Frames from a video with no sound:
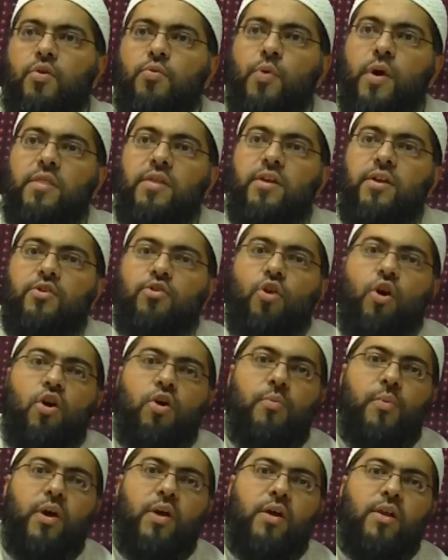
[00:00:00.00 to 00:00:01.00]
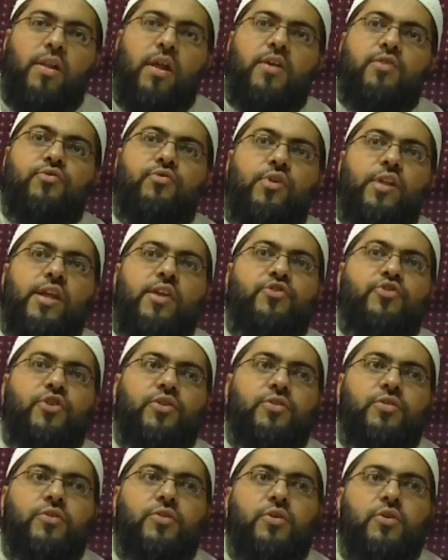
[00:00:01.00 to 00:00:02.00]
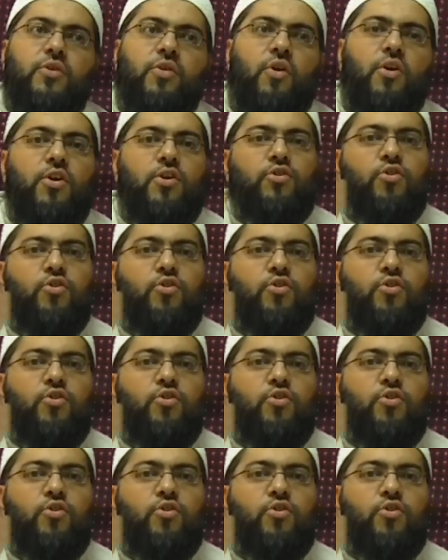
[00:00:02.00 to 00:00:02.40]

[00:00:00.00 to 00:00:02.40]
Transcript: So whether you talk about Allah's religion, or